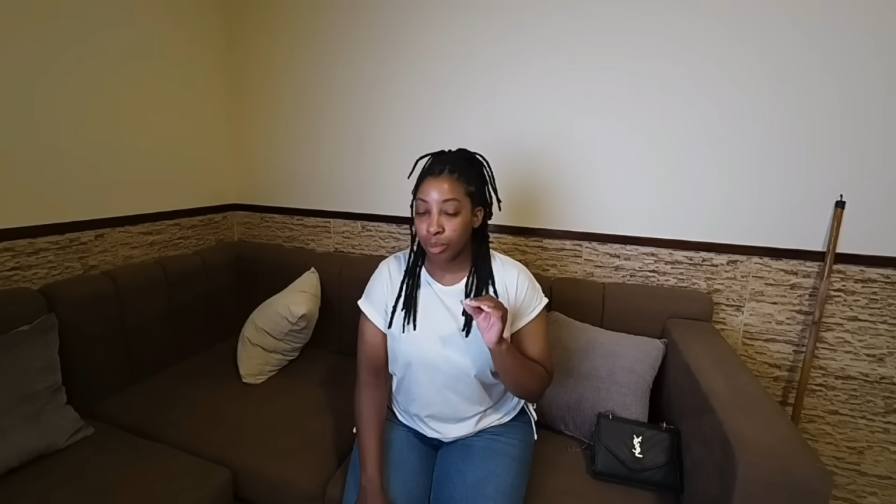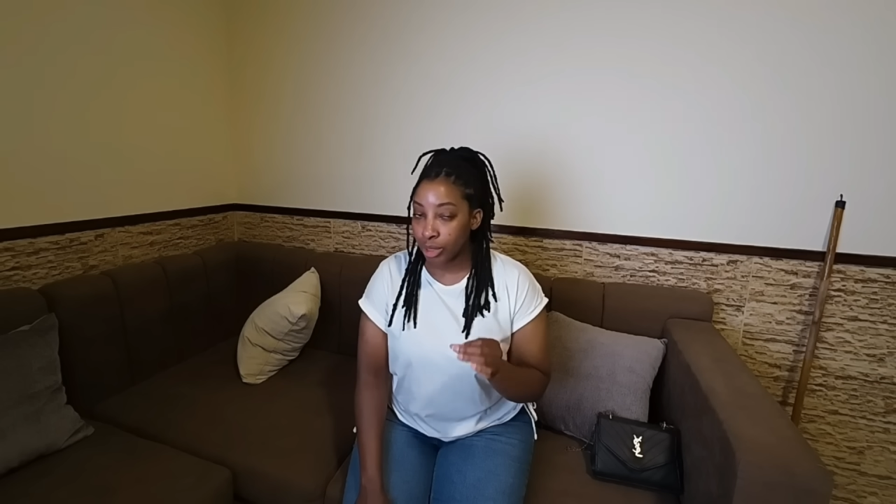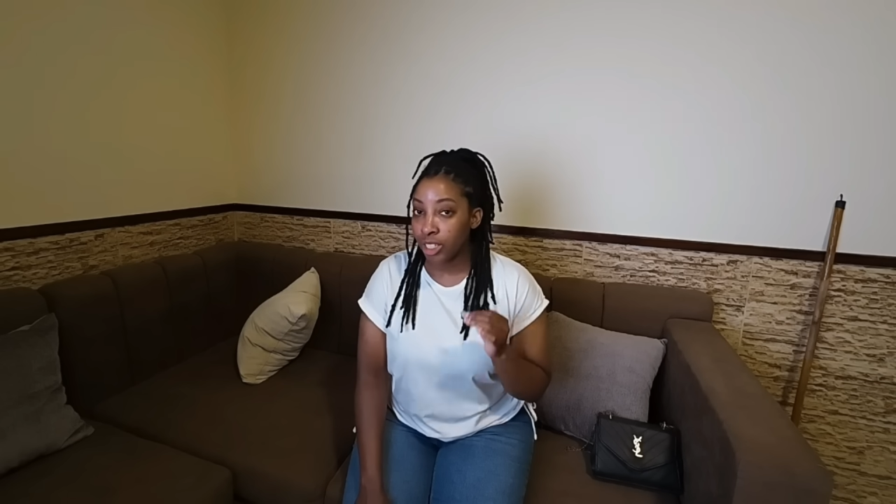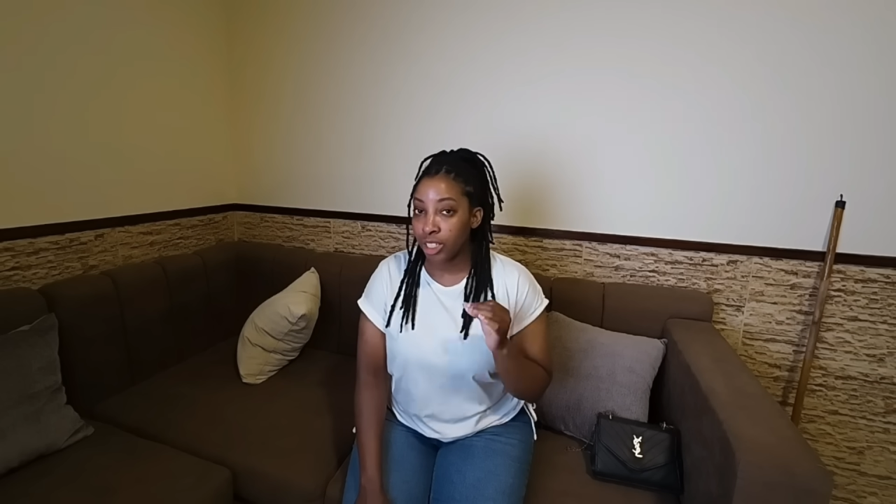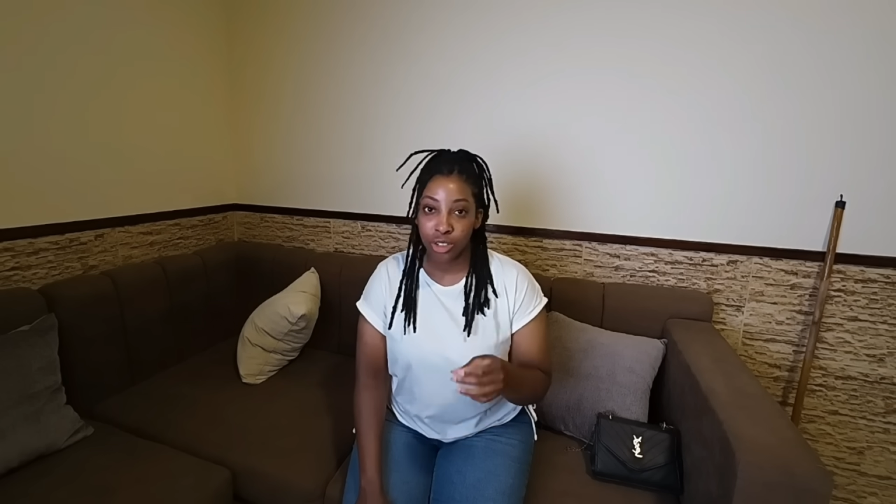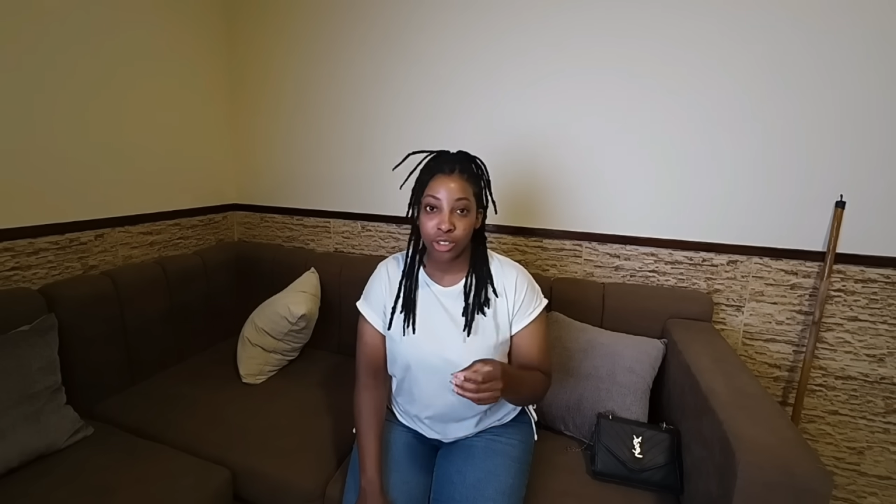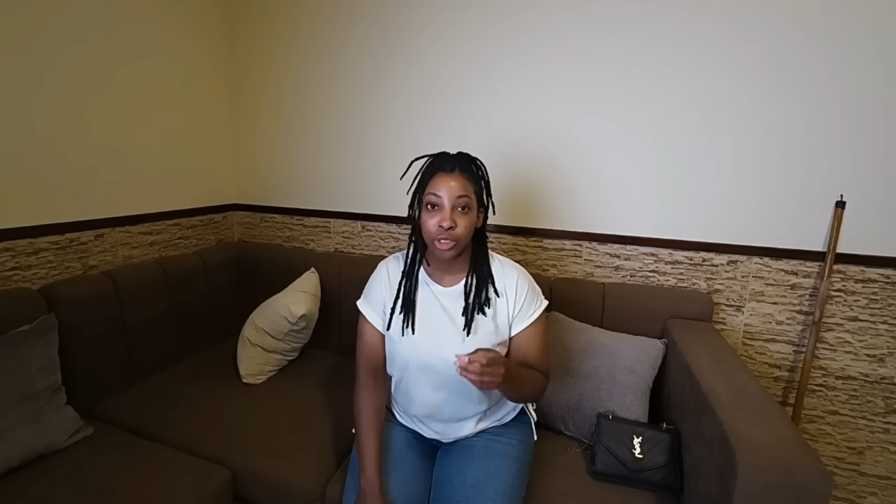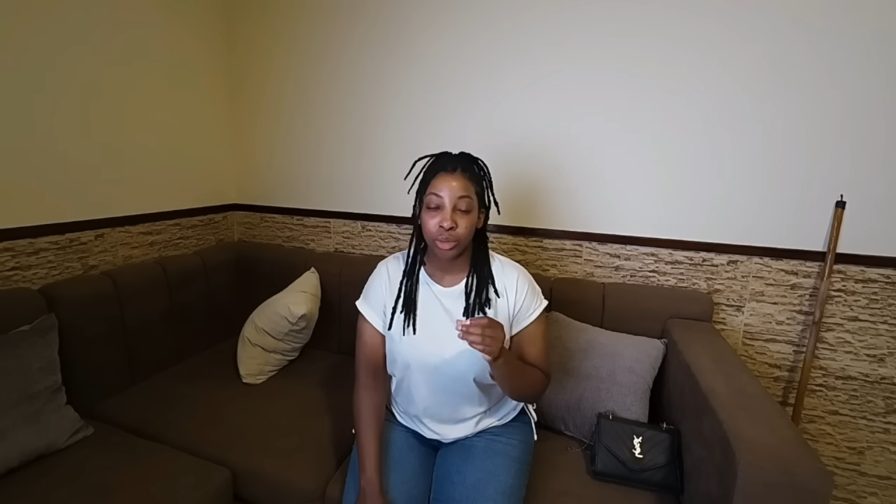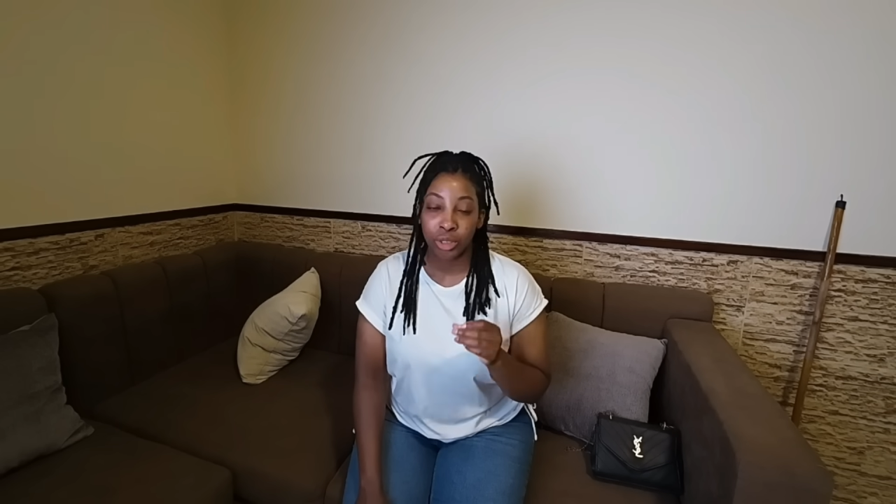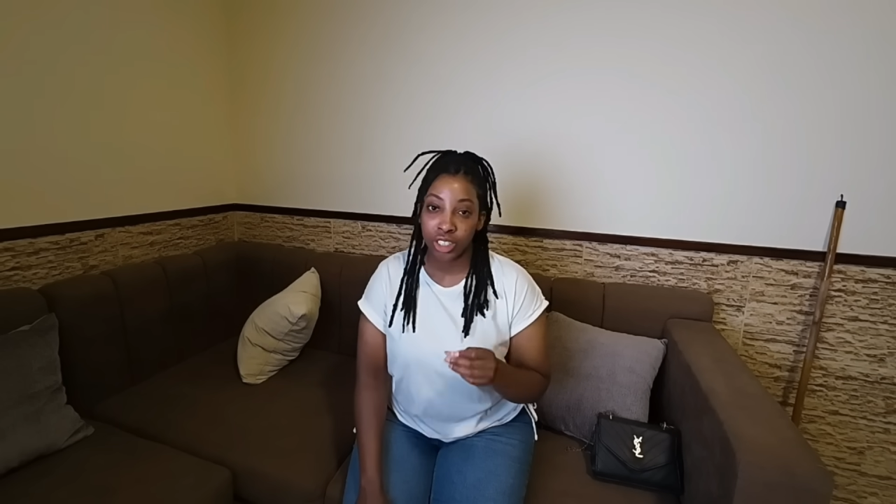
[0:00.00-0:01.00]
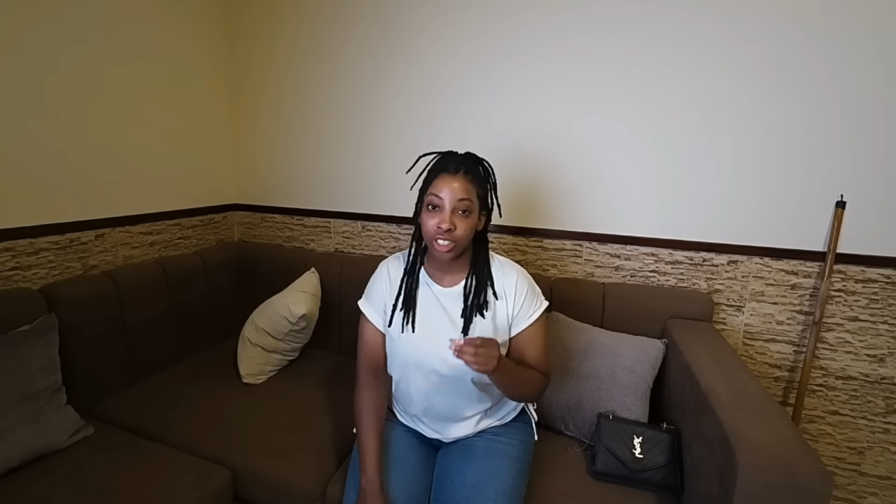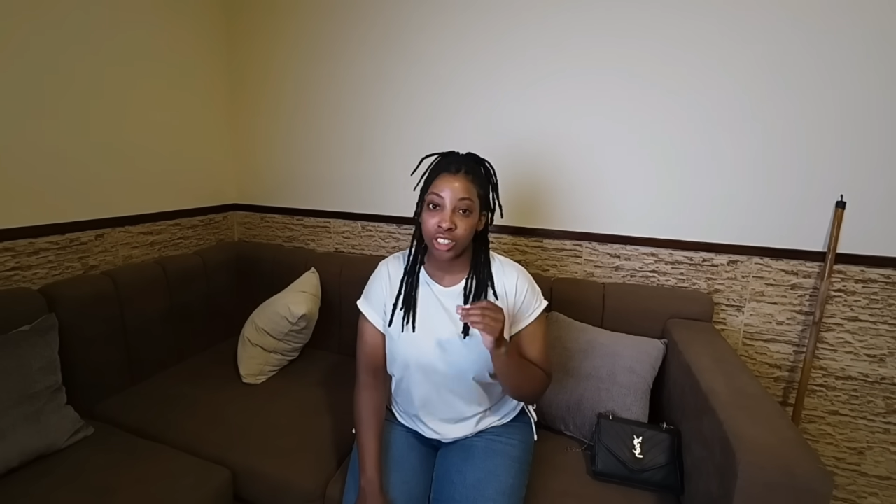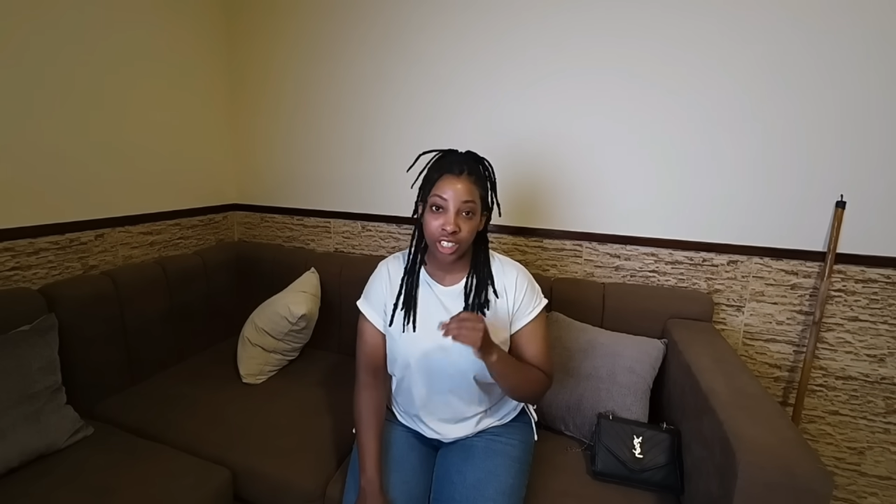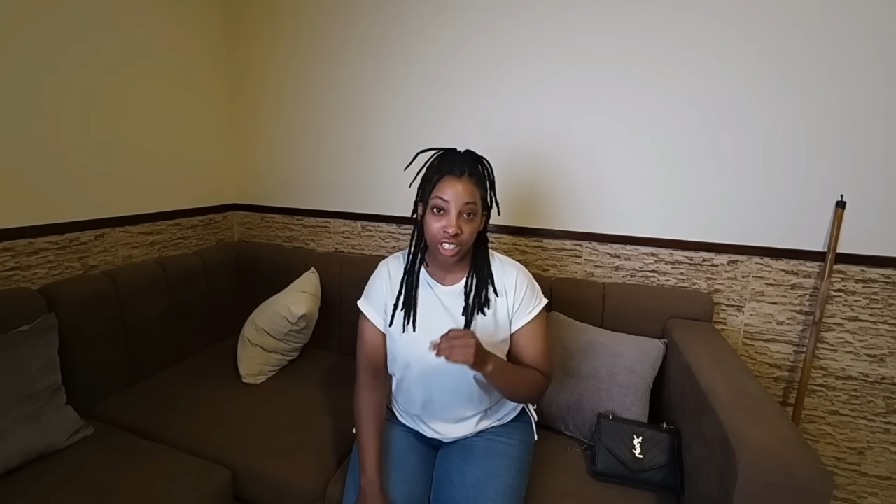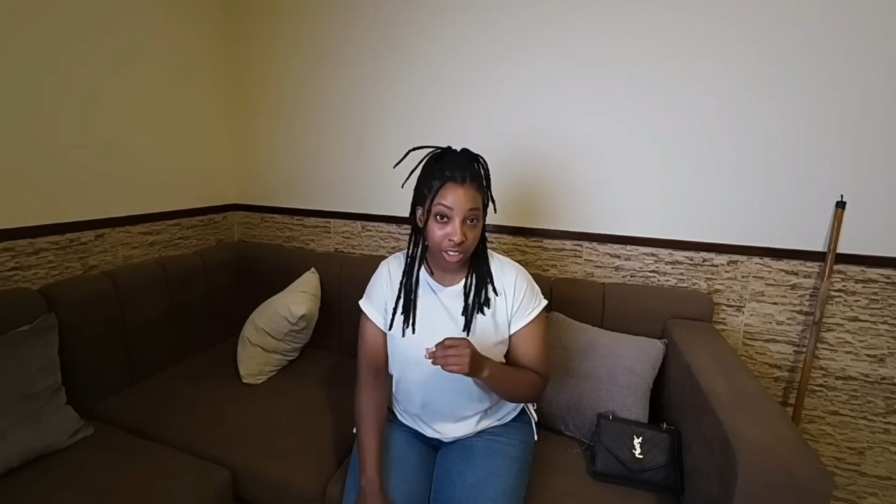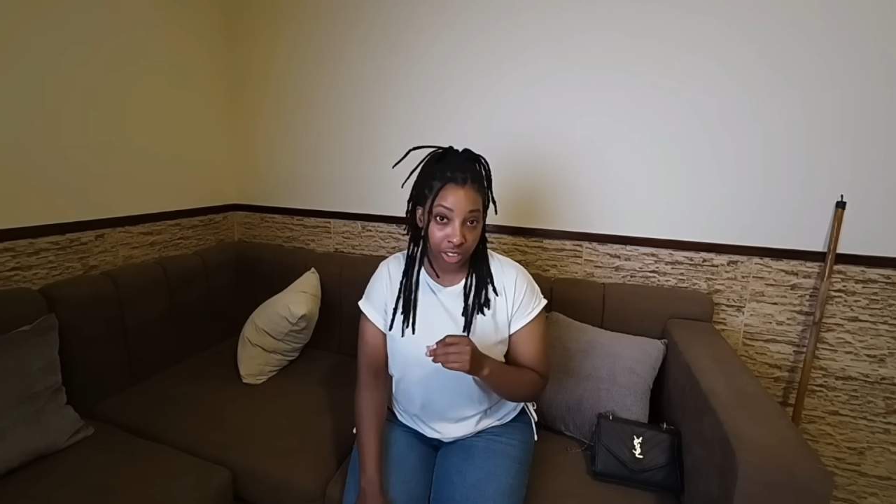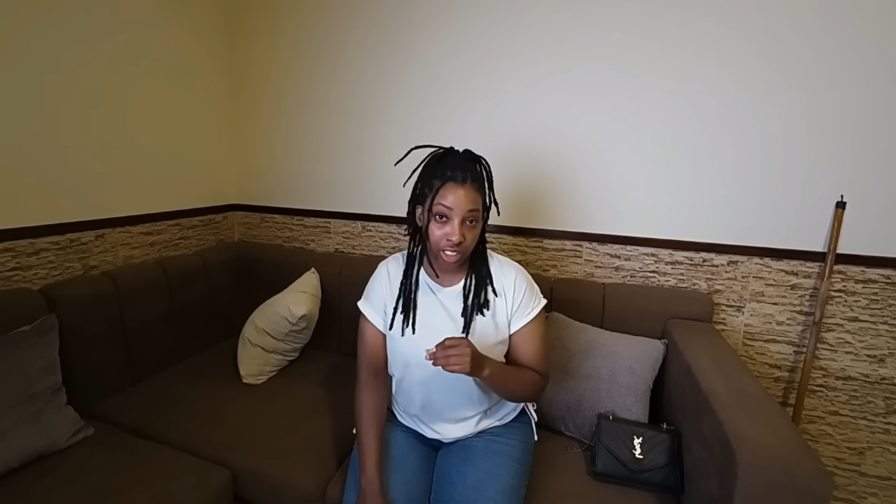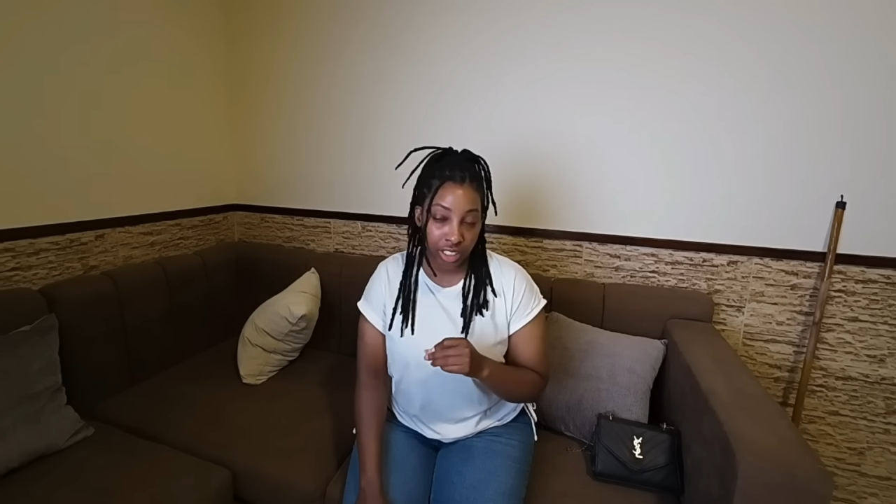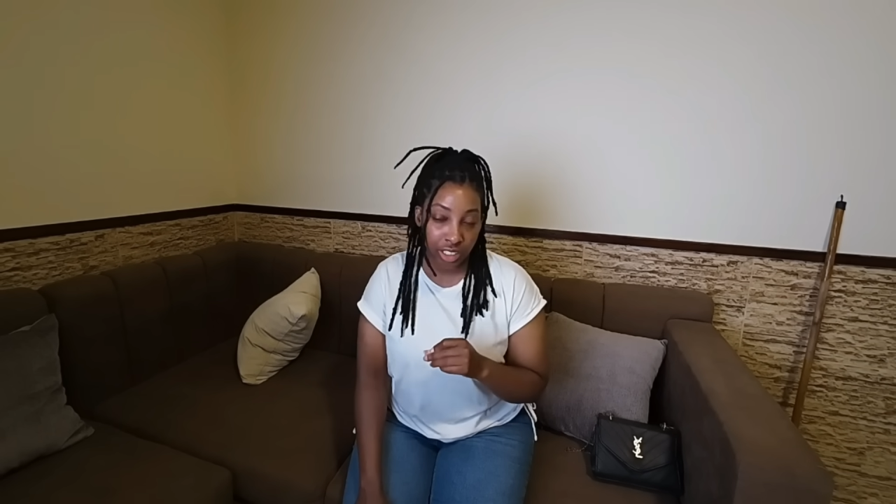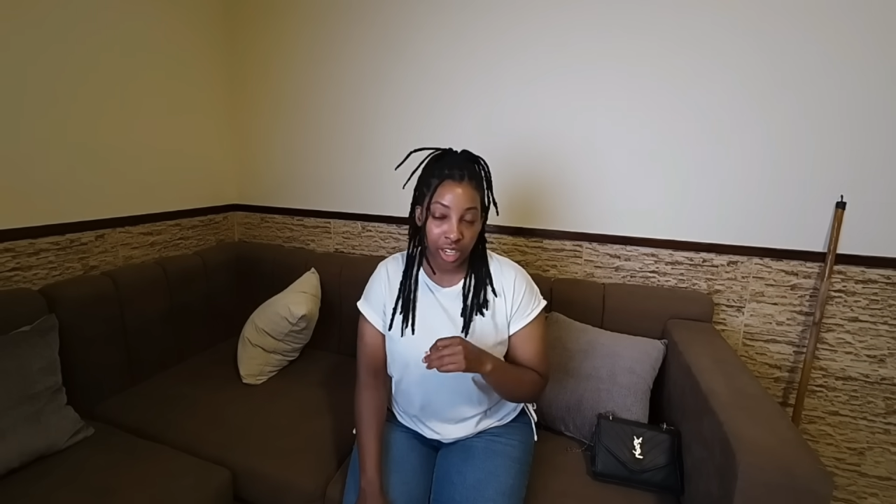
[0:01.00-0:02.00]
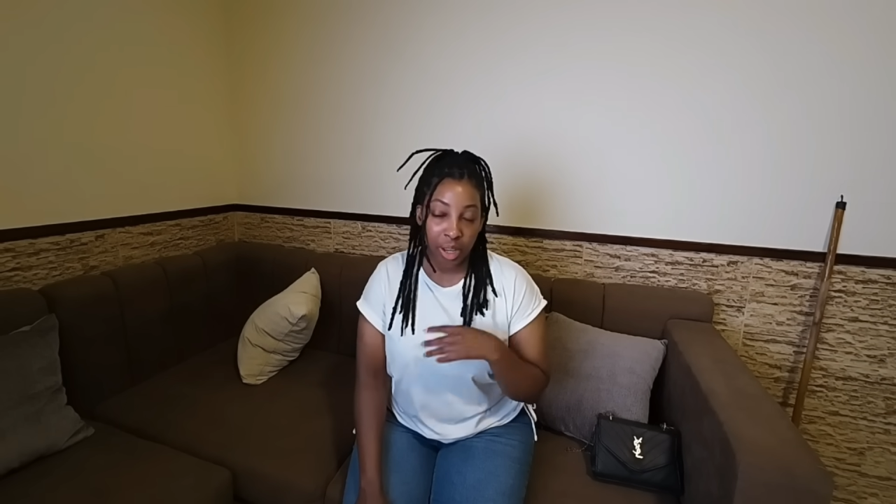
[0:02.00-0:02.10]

pretty huge percentage increase.